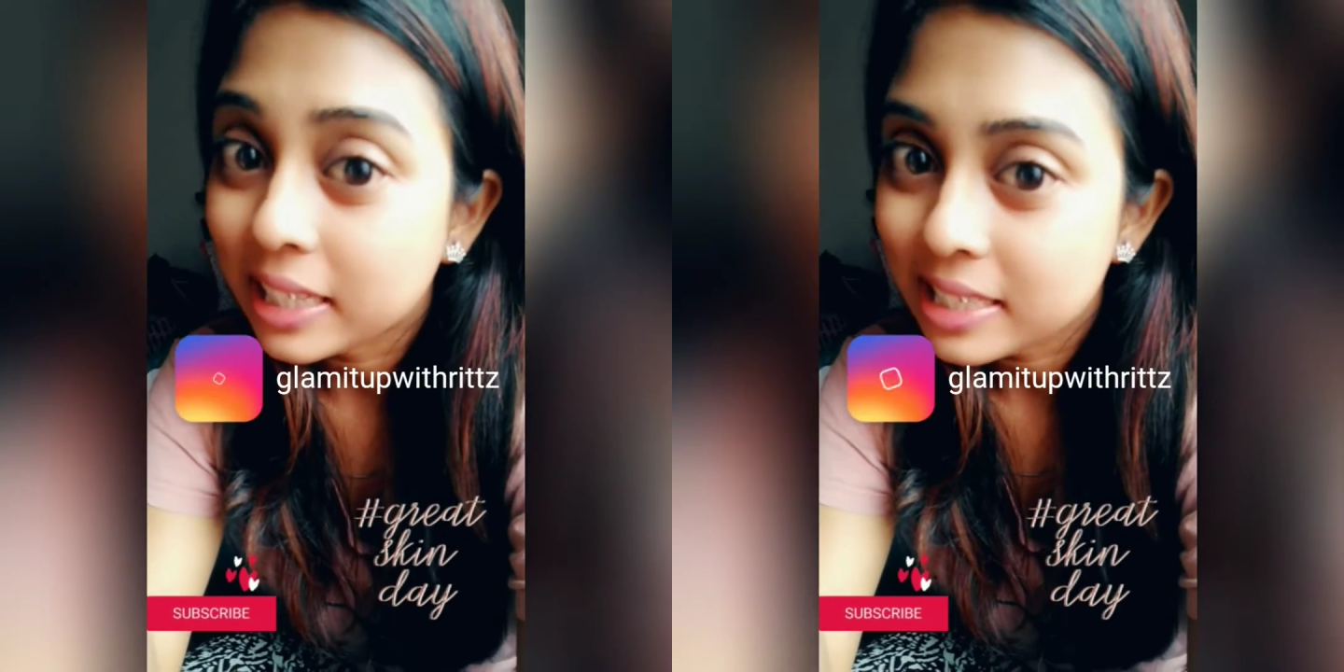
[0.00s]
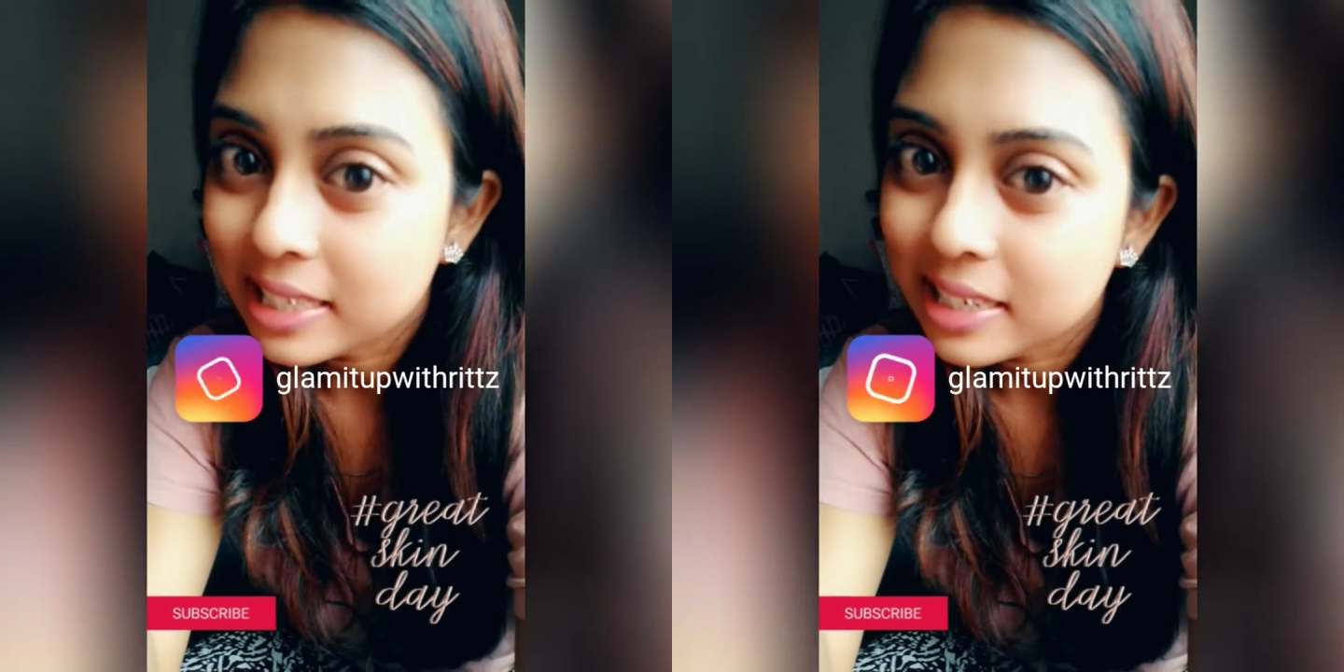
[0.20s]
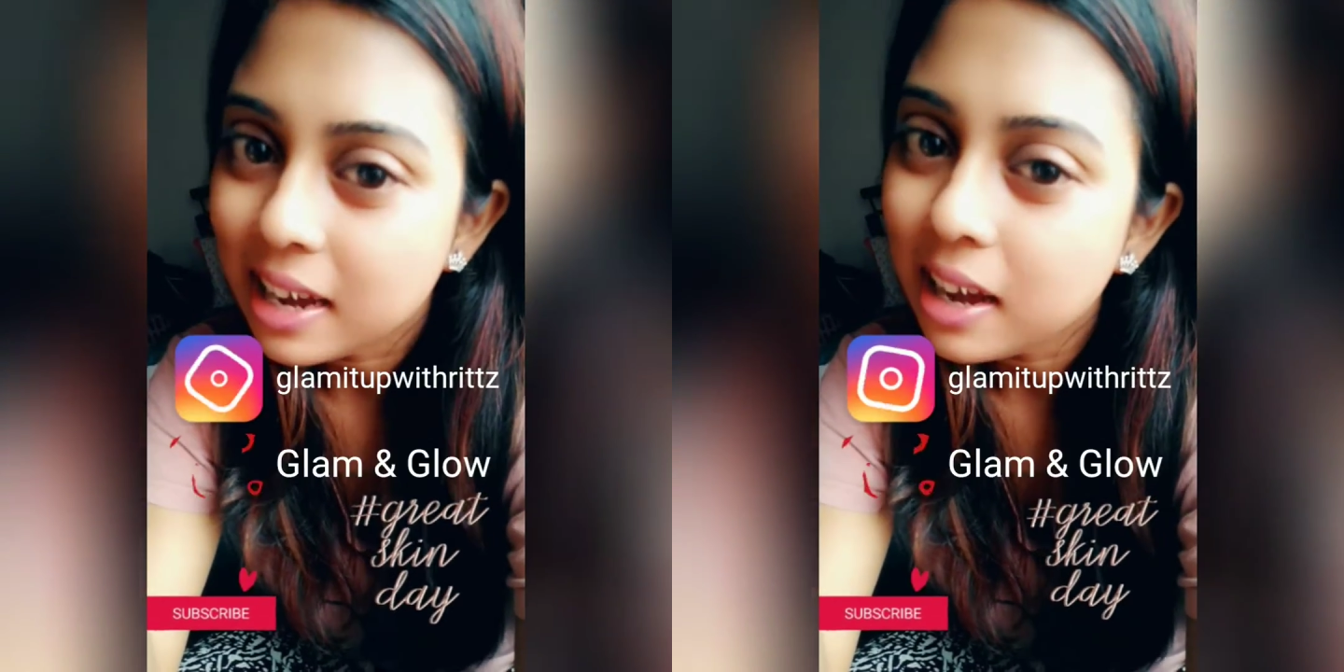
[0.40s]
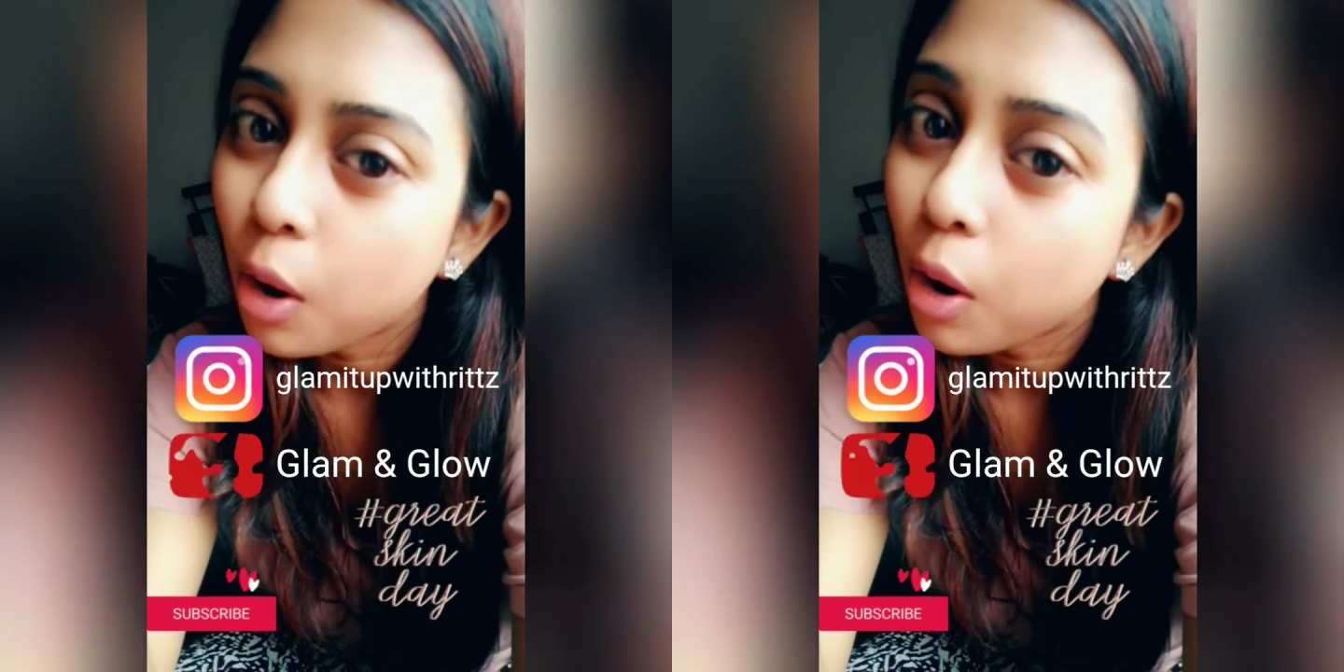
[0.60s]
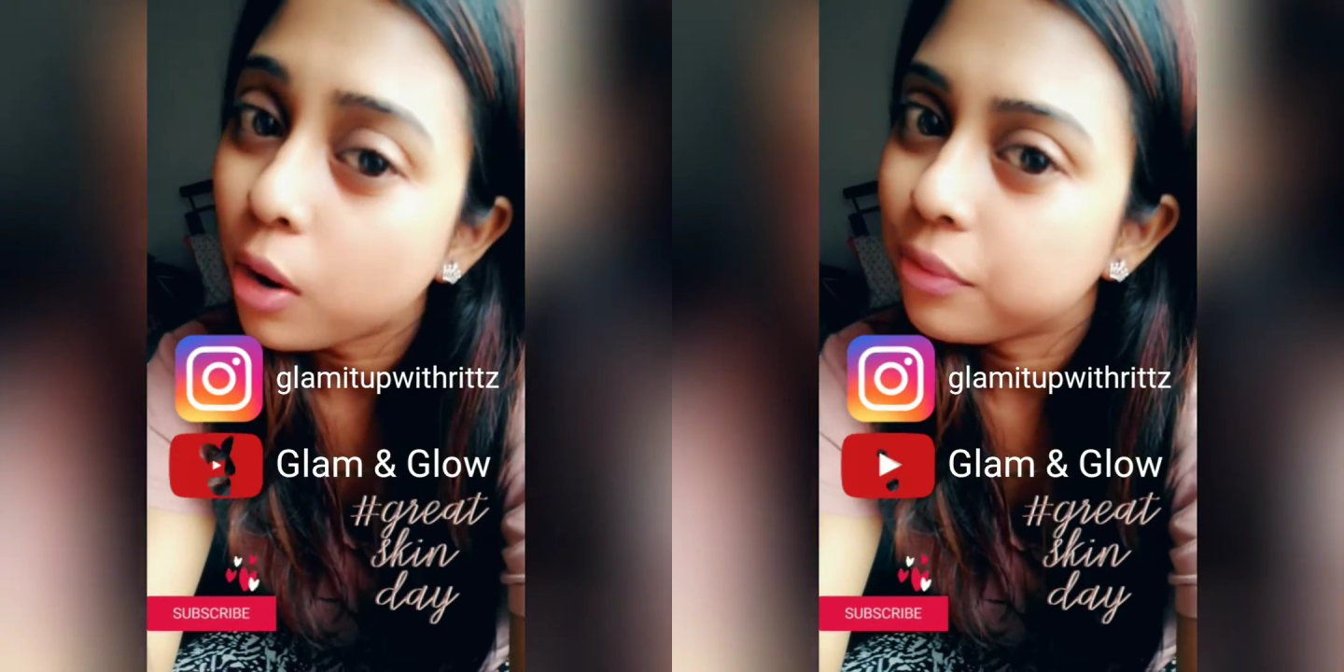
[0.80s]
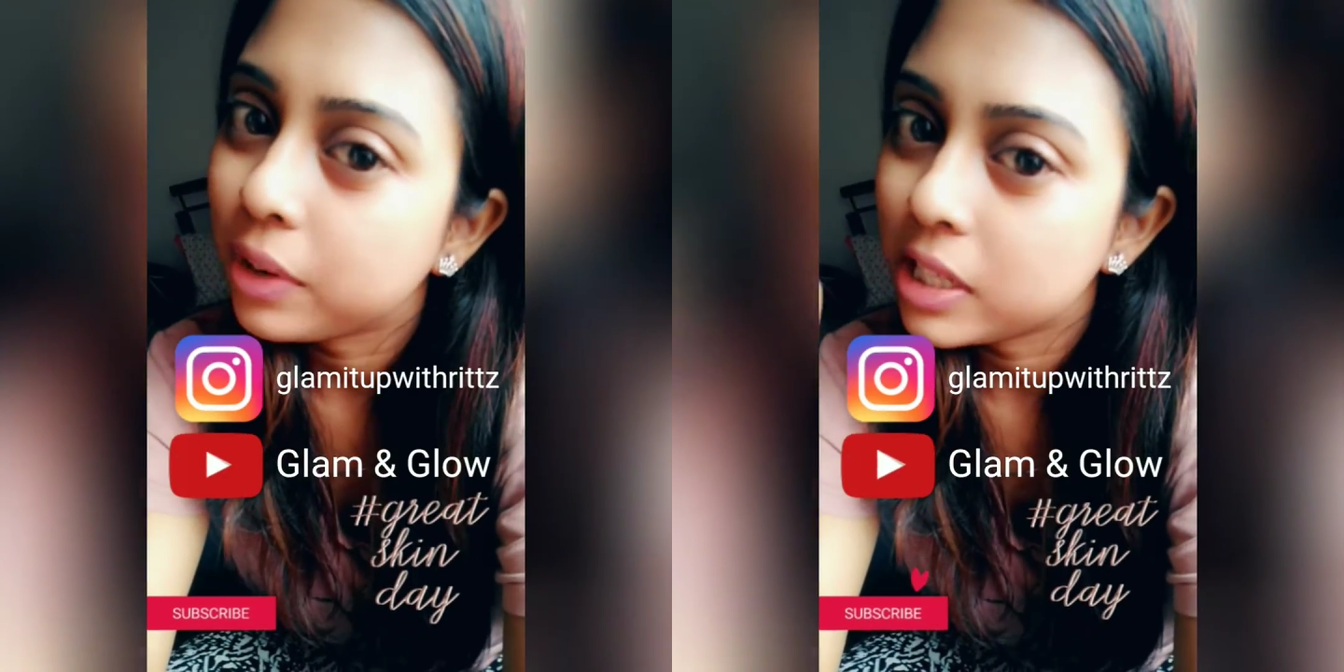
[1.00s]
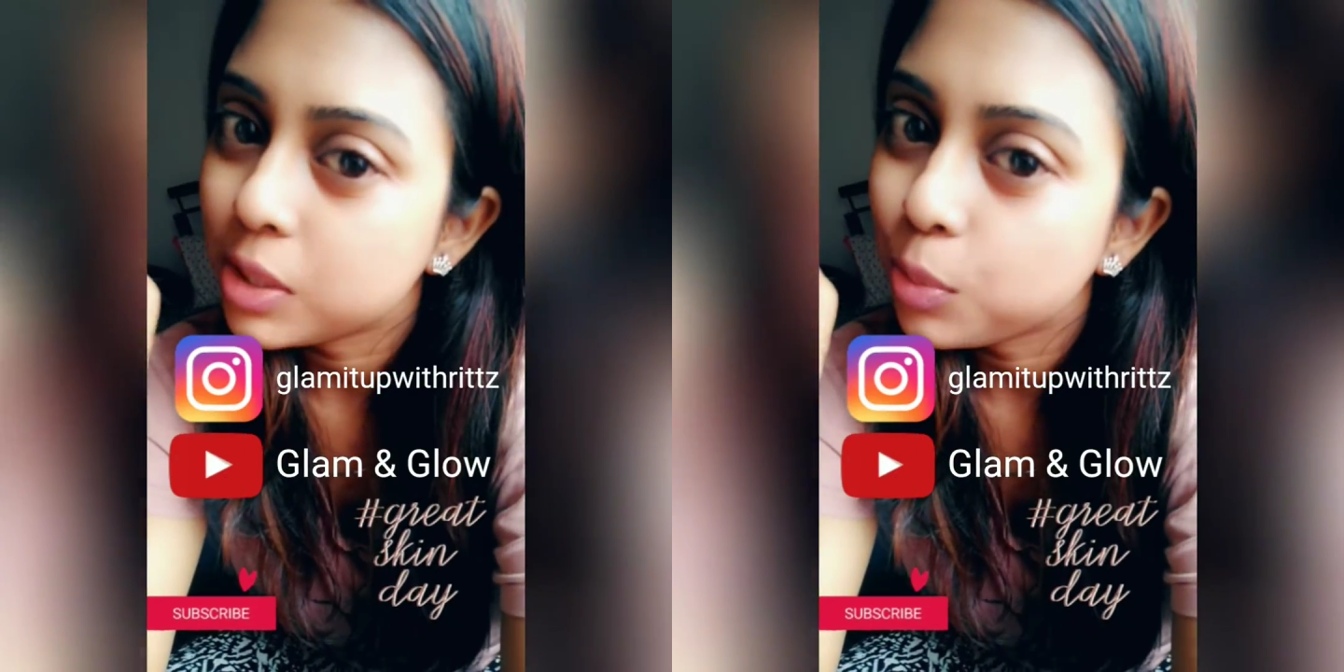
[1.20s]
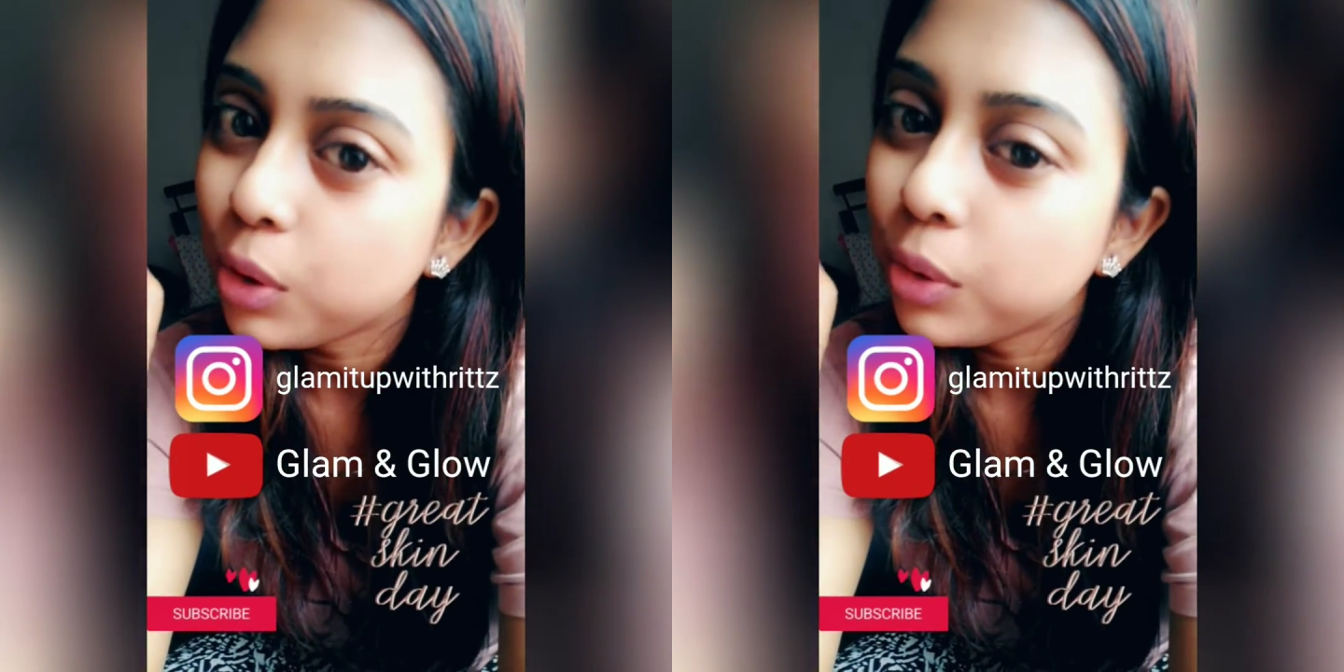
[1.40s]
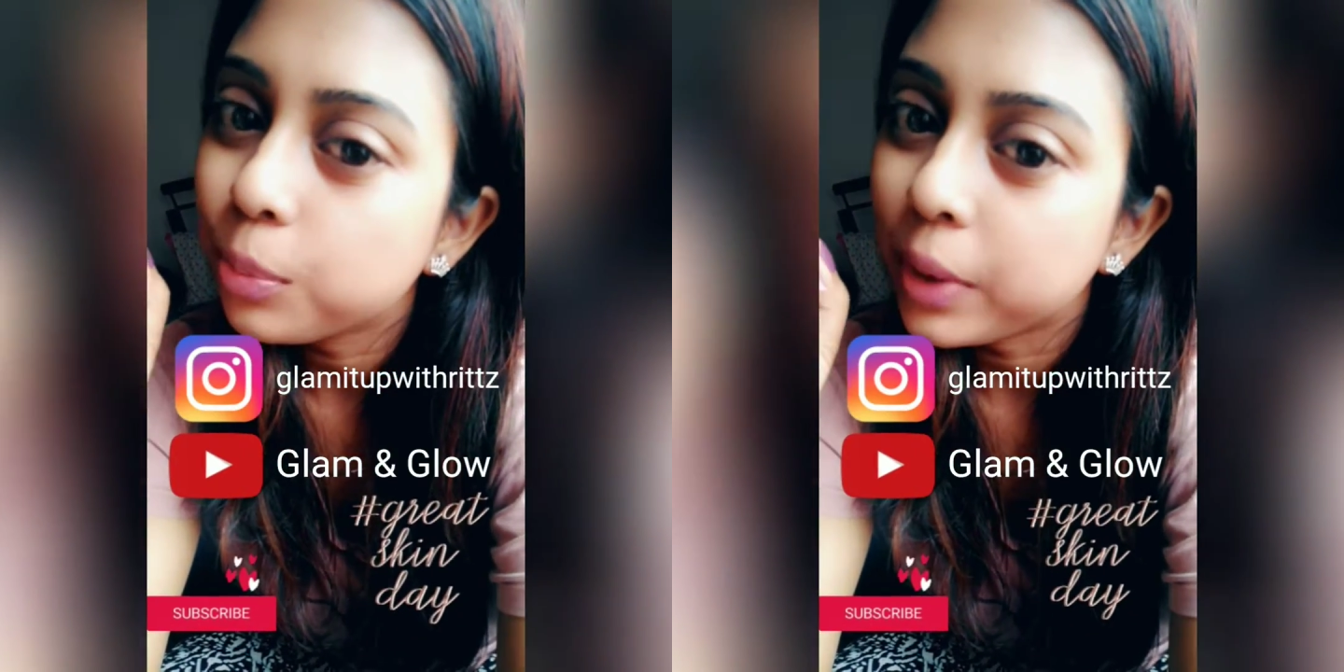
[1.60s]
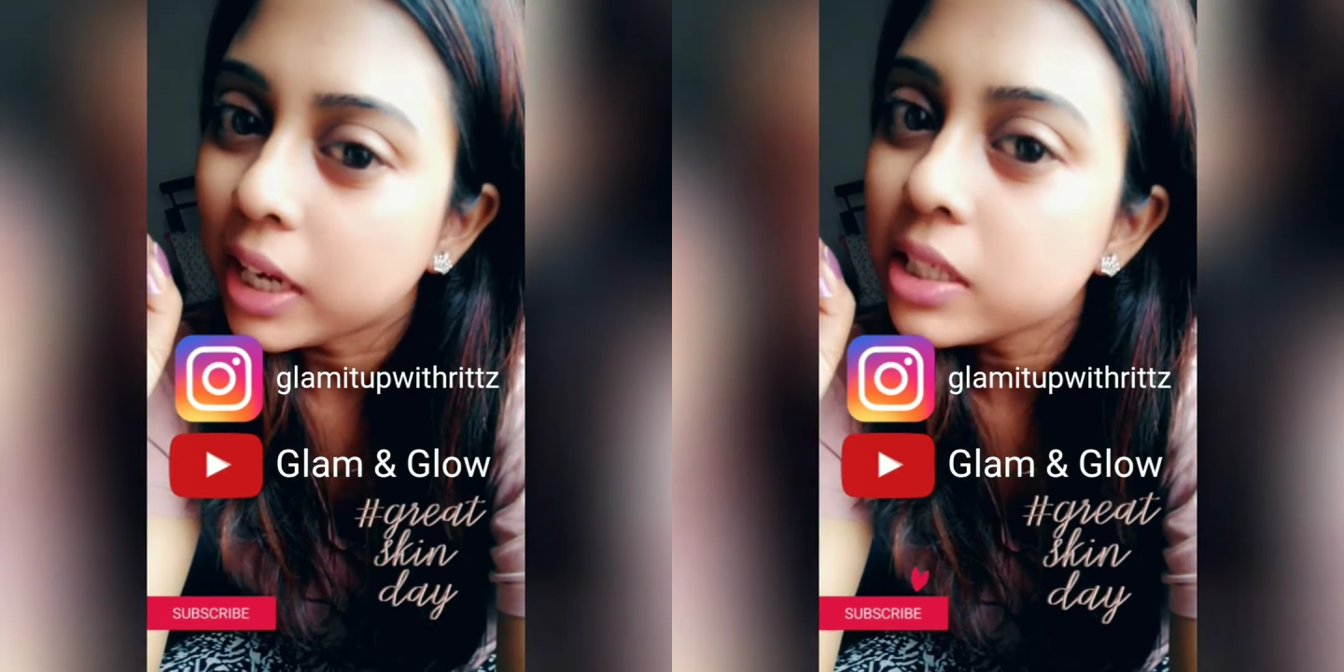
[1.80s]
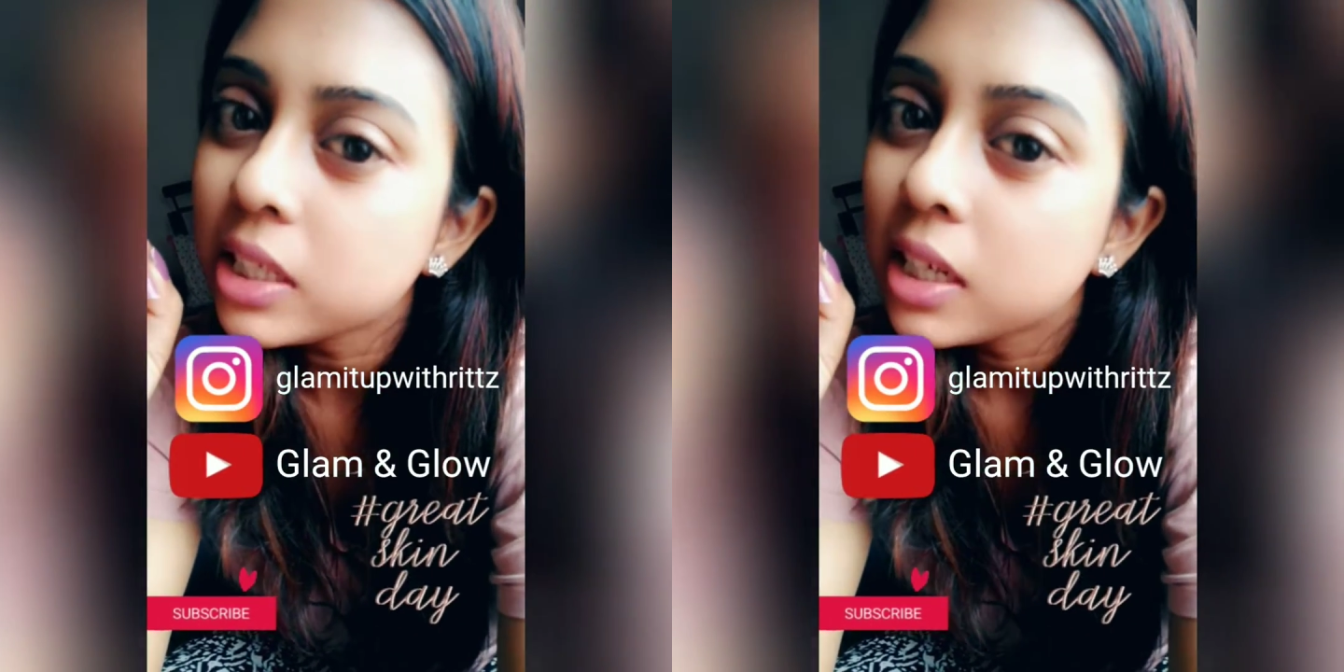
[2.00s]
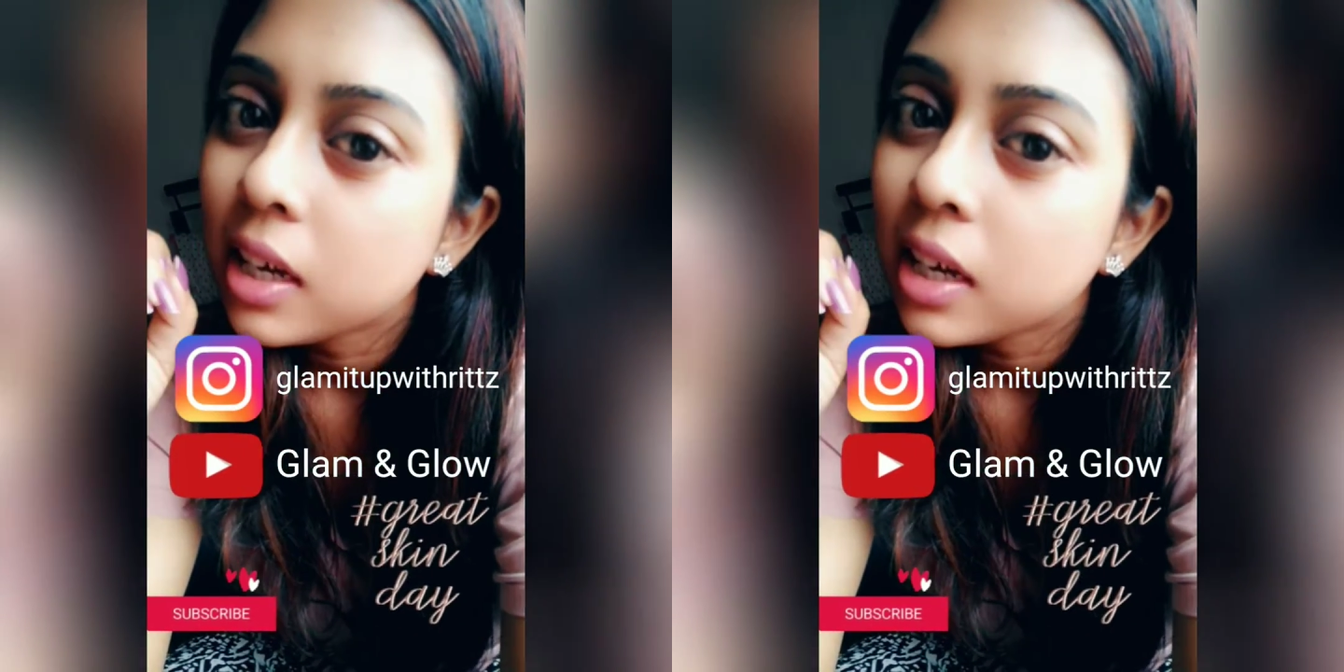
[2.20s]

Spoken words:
Insta or Facebook page.